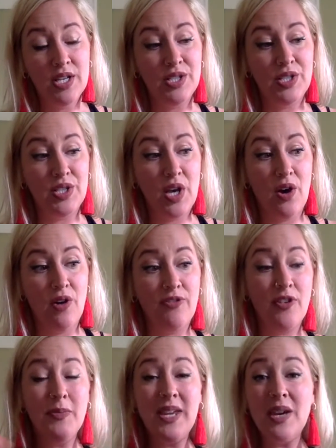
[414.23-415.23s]
So
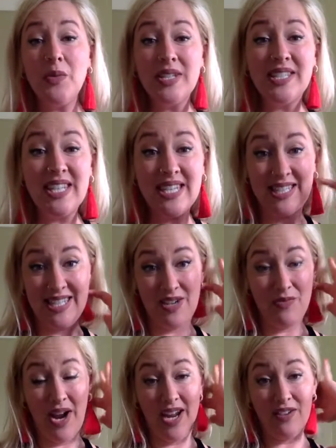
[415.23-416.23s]
for me, it was easy,
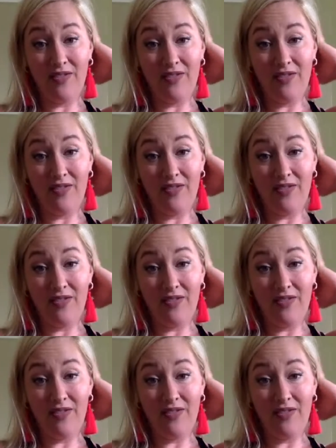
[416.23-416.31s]
right?